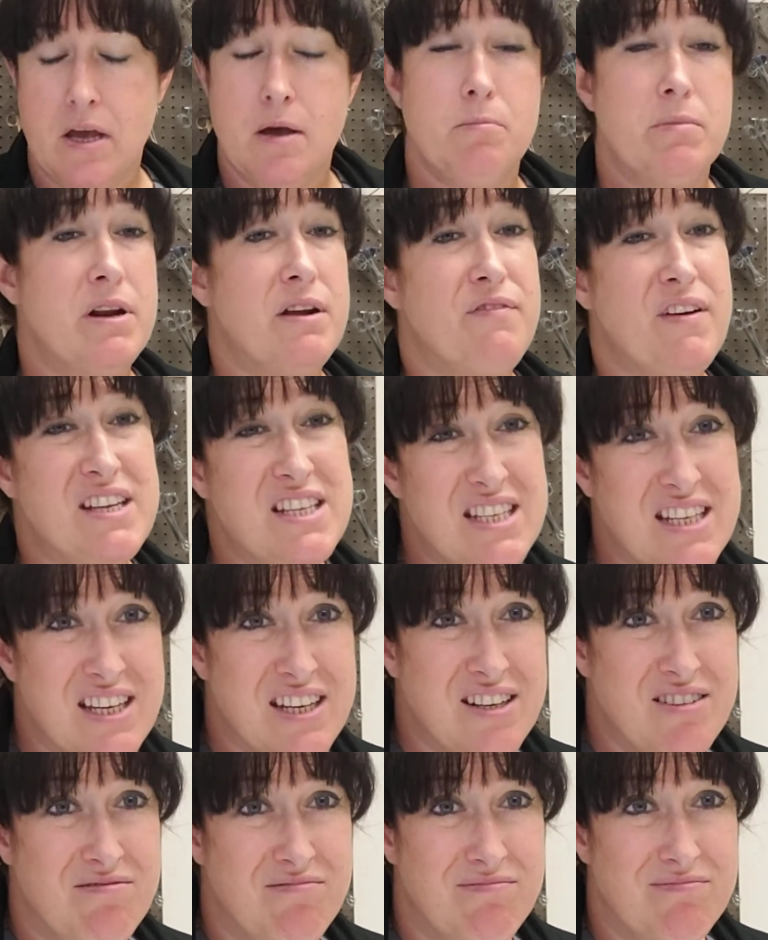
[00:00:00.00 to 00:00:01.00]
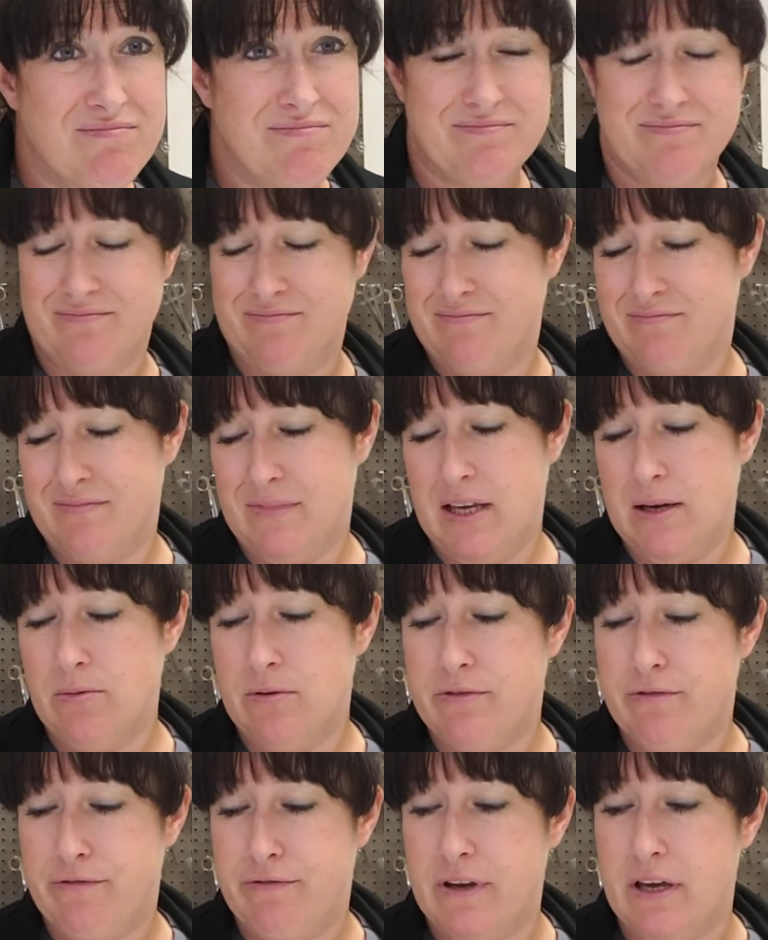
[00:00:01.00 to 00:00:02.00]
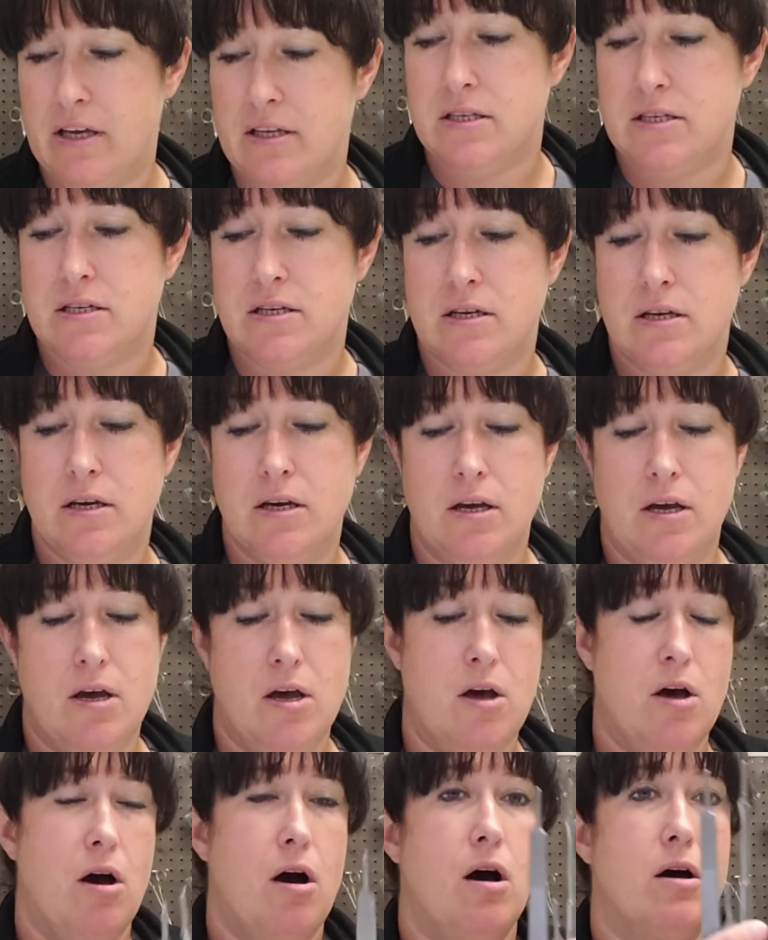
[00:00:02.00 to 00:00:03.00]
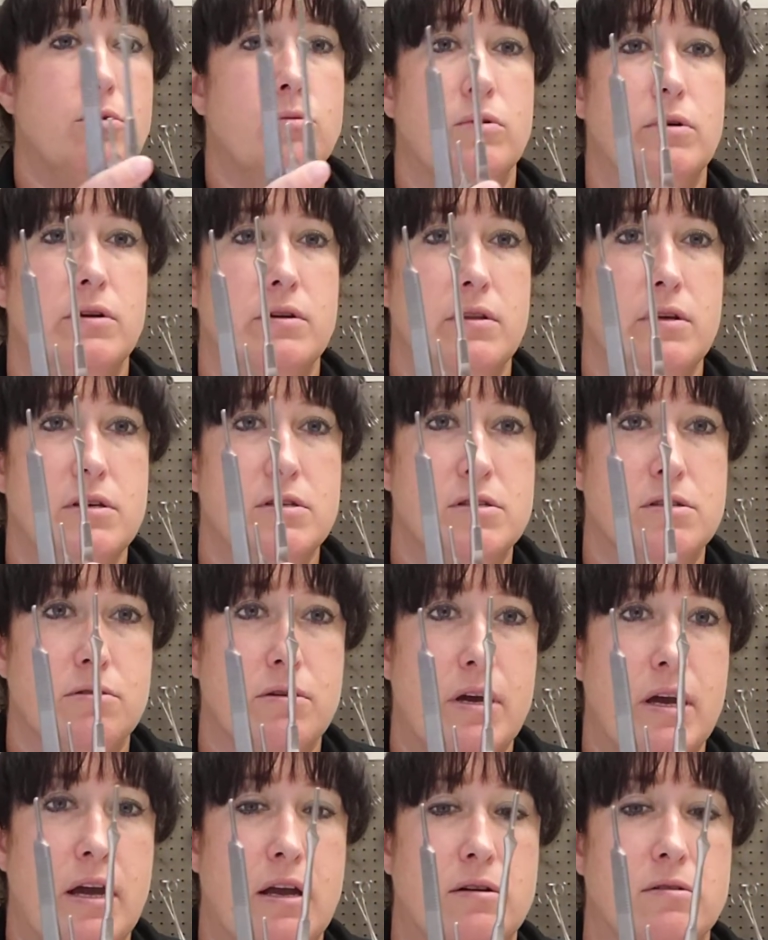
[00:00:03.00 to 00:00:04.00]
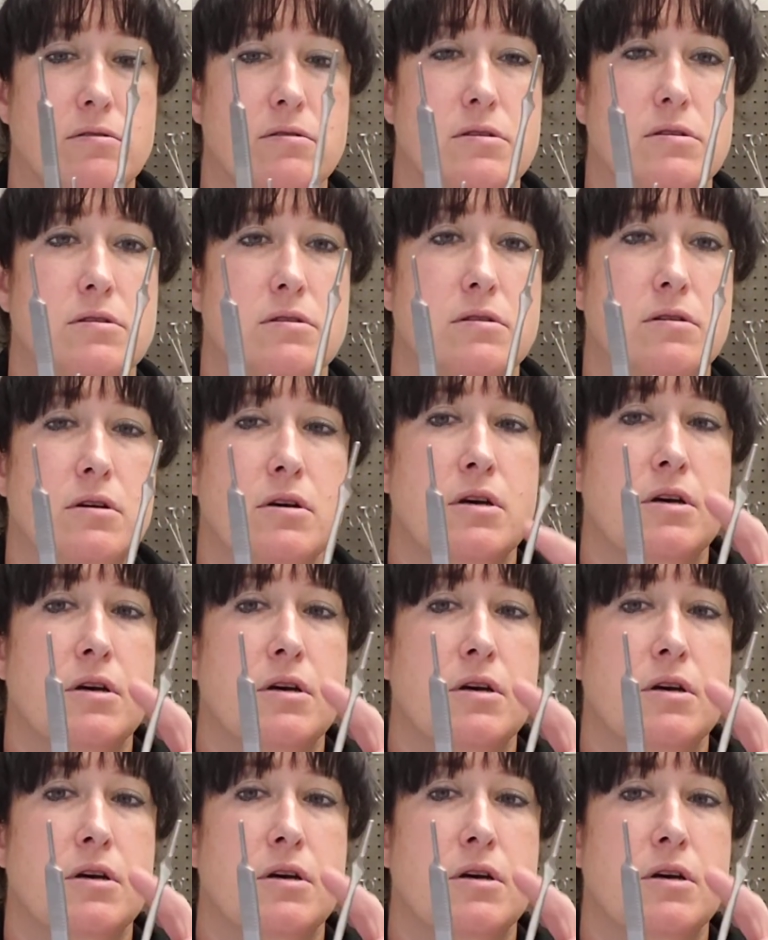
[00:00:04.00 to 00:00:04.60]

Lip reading: But if I did, it would fit on one of these 3 handles.